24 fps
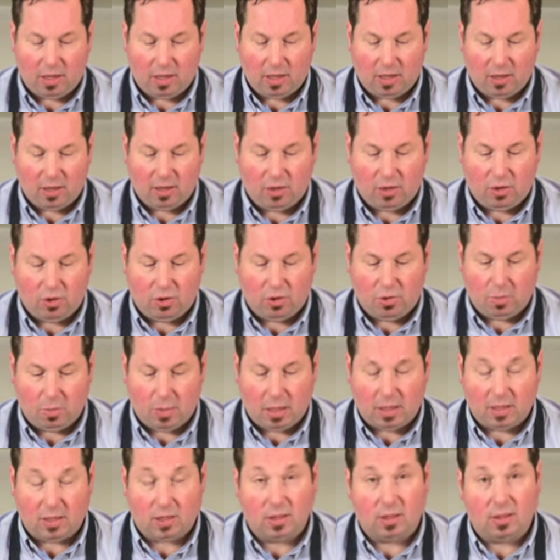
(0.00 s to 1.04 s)
in the two
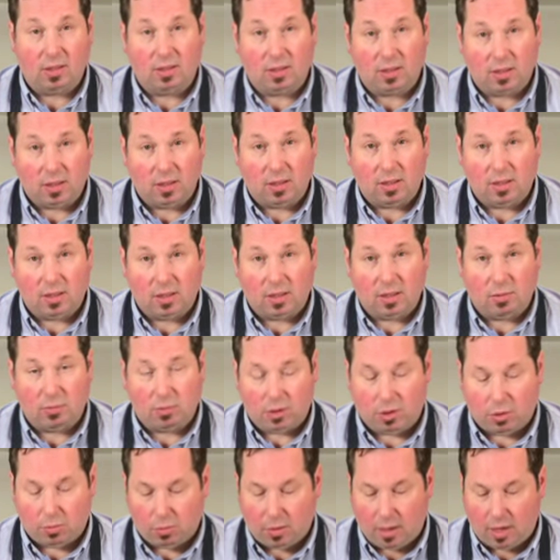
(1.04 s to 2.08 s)
dimensions and see
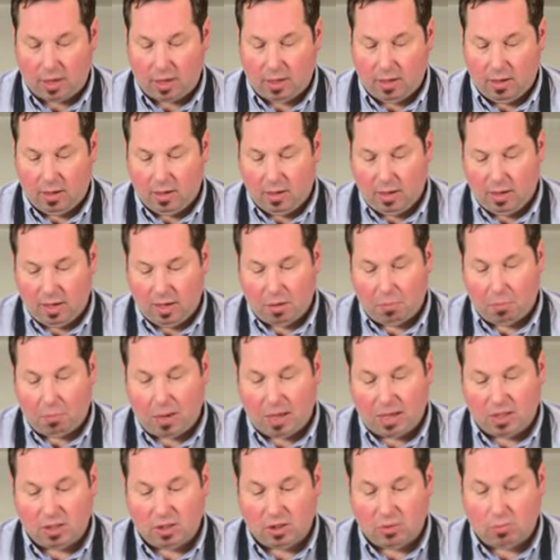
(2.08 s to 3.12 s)
which way it
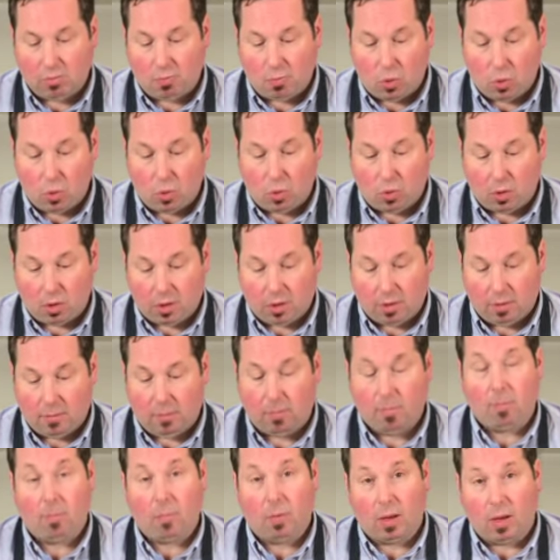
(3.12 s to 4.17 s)
bends more.
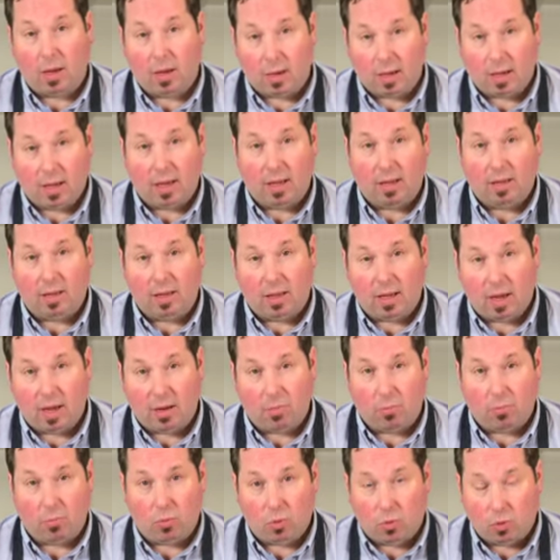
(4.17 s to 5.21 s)
Again, that
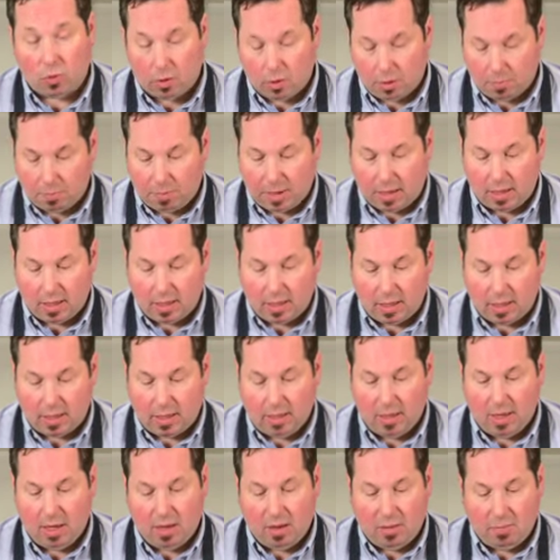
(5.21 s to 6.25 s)
more bending
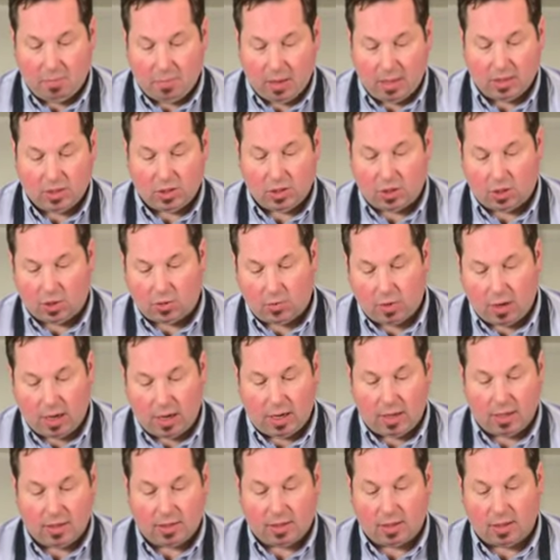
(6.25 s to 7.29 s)
means the grain
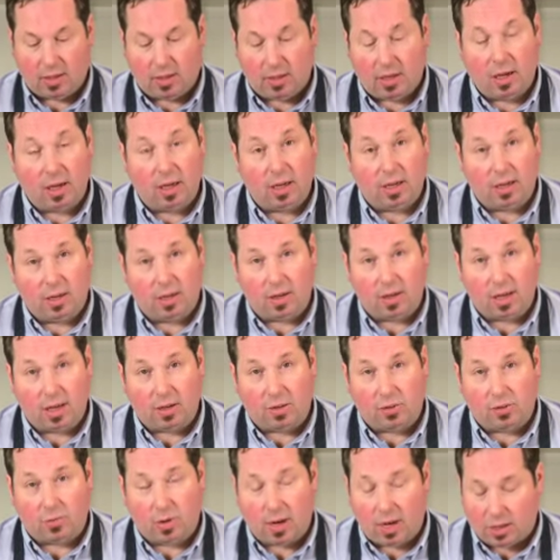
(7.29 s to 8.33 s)
is aligned in that
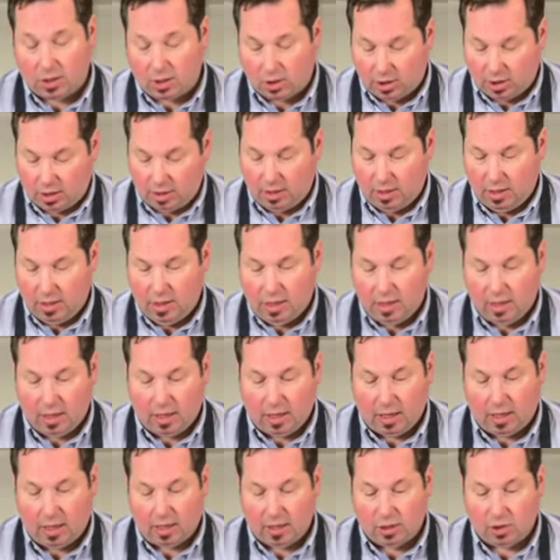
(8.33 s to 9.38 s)
direction,
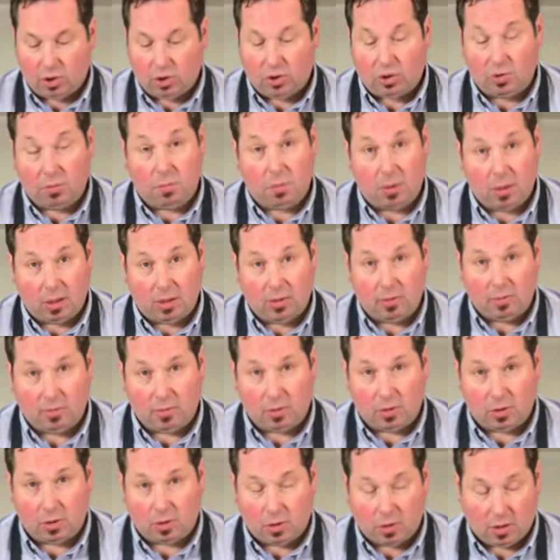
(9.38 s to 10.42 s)
and it should be
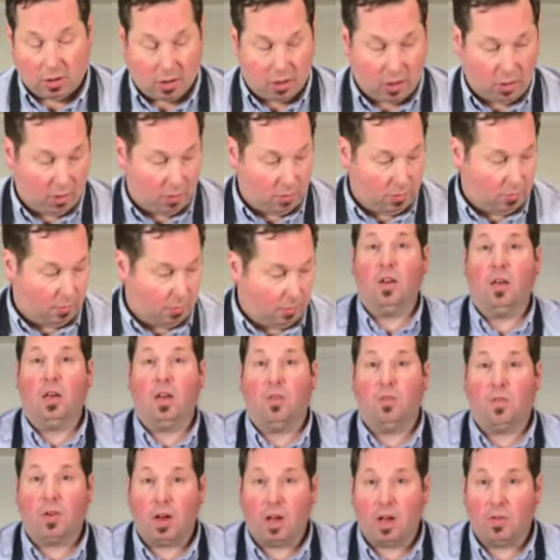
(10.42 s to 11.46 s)
good to go.
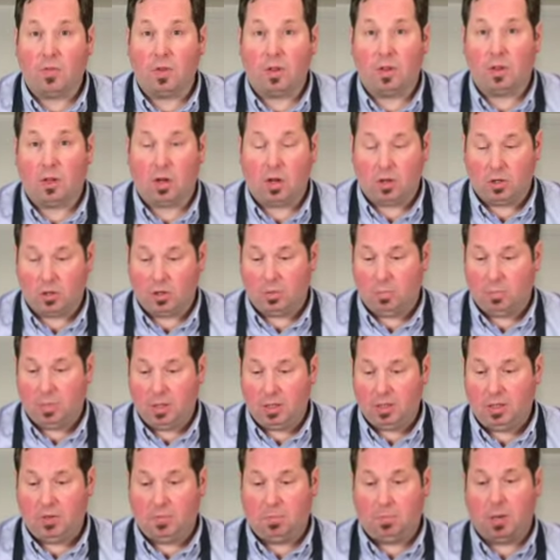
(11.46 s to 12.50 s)
If I have a larger
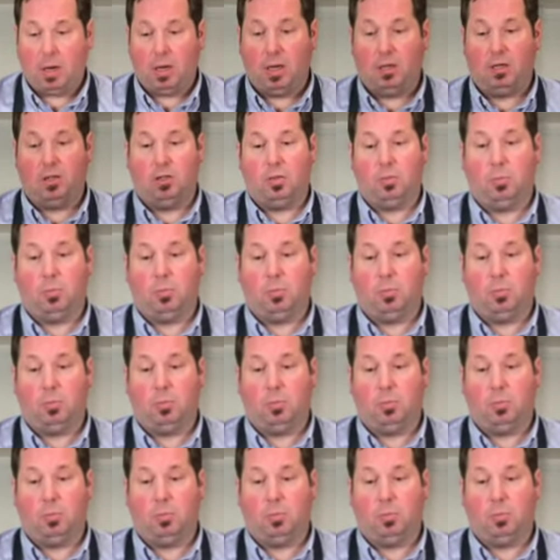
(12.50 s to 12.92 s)
piece of binder's